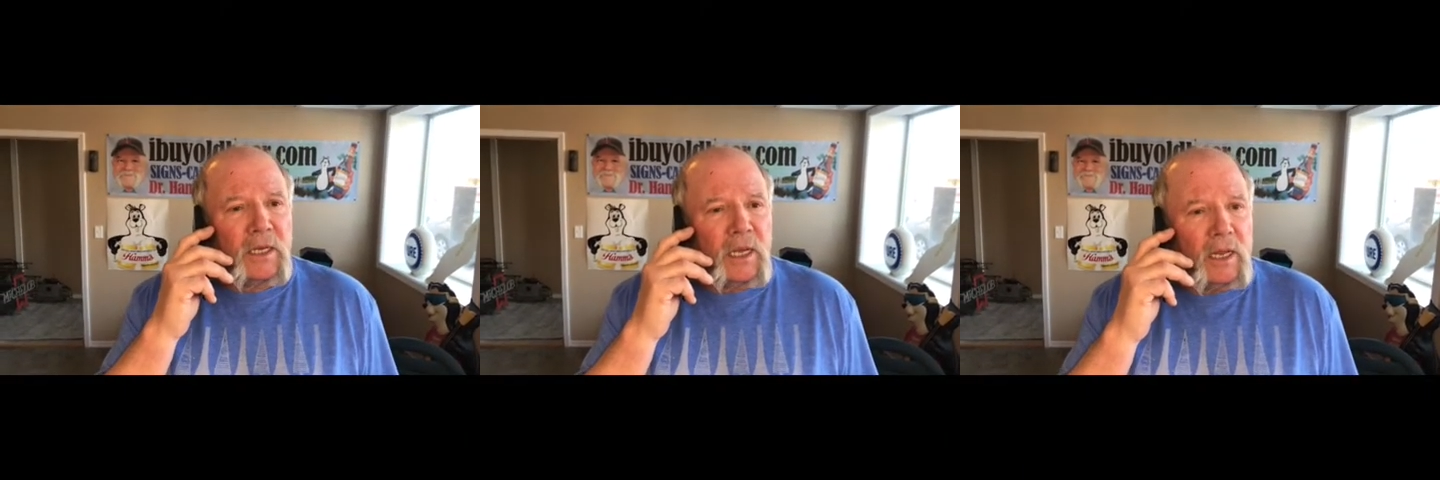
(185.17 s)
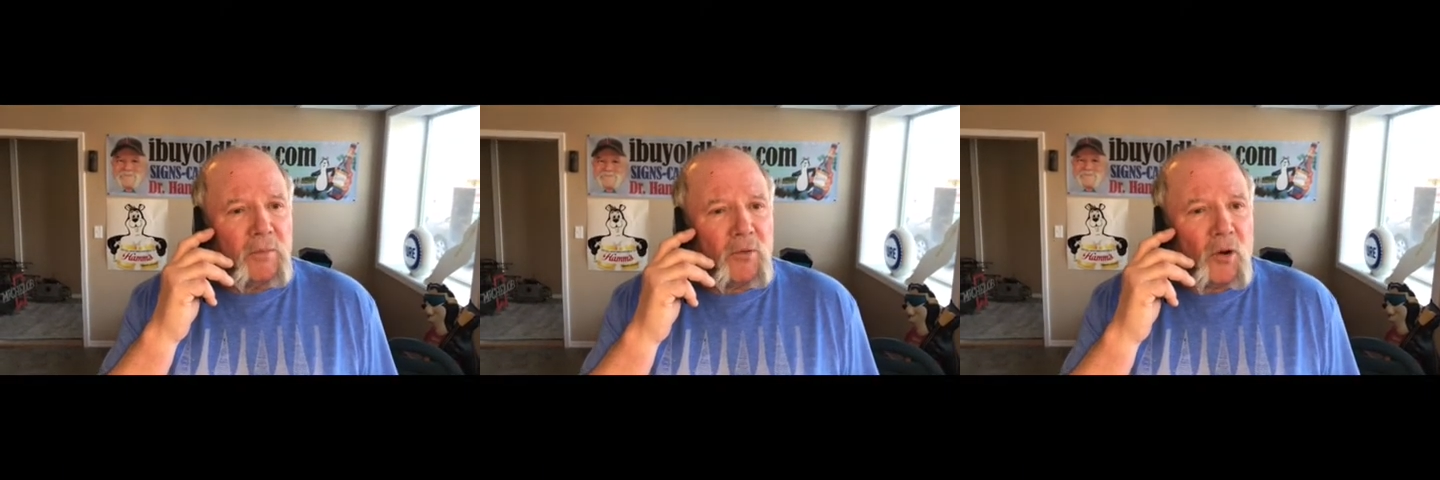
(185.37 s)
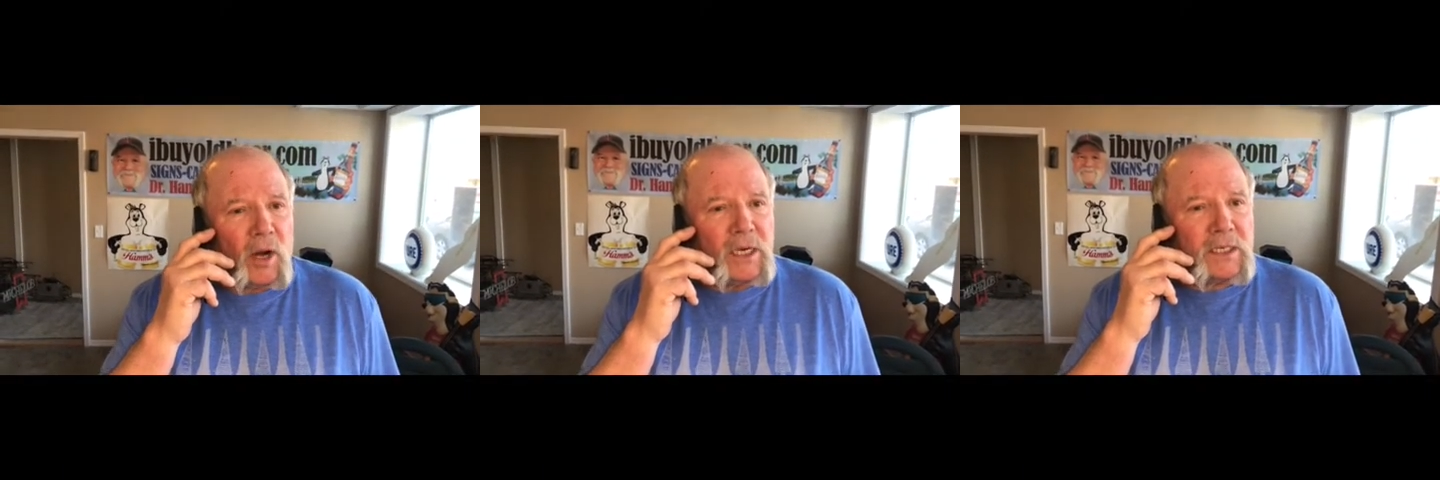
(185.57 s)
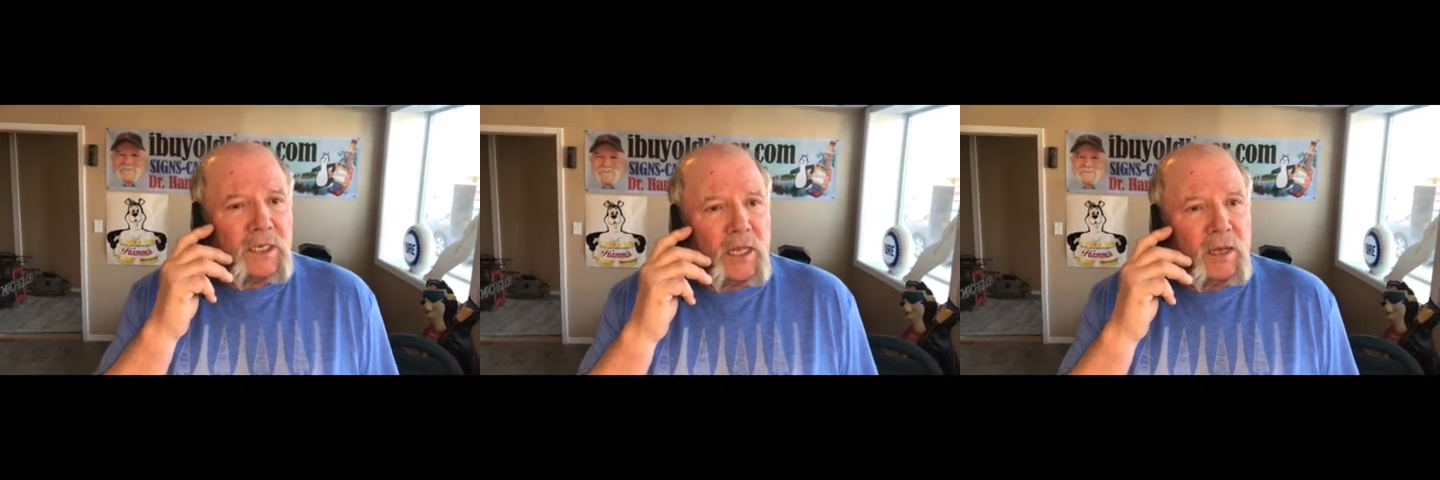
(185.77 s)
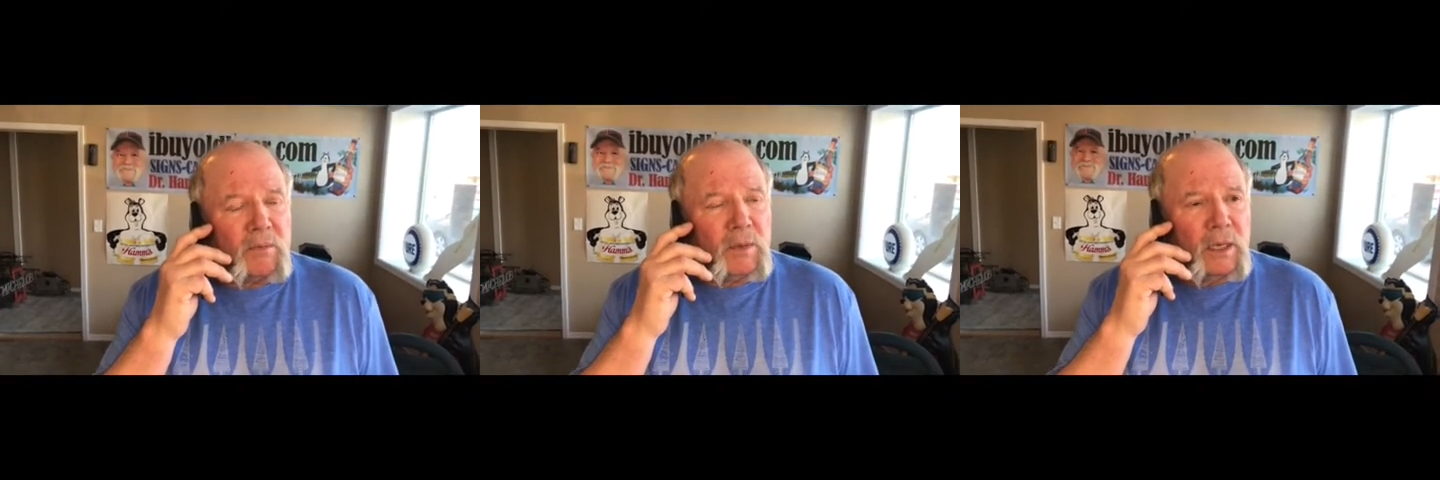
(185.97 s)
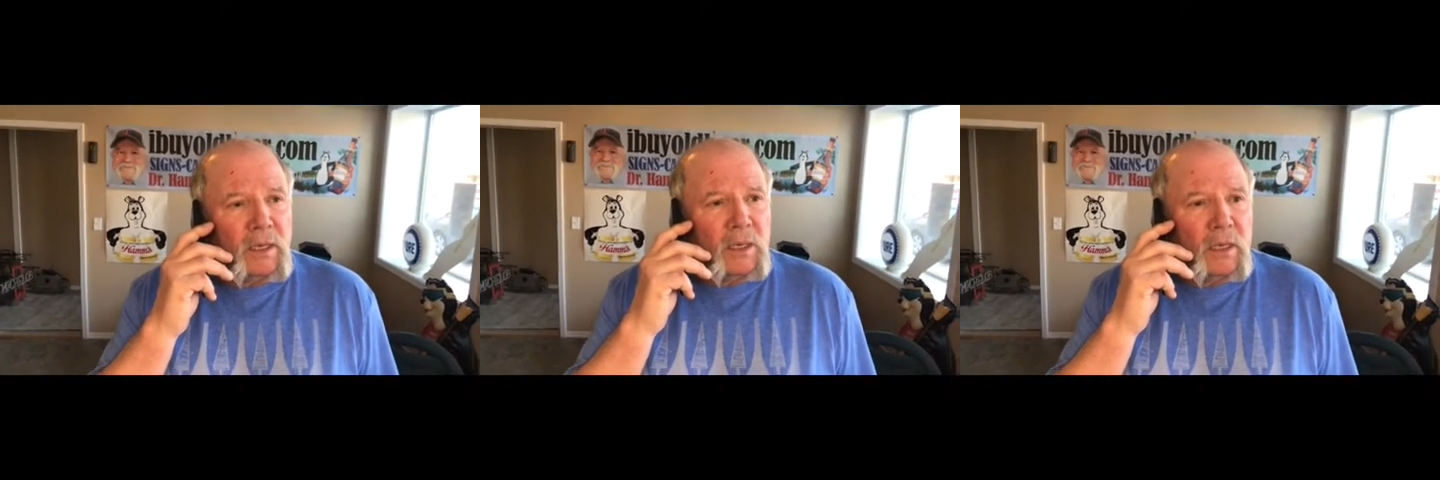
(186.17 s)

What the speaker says: and priced them,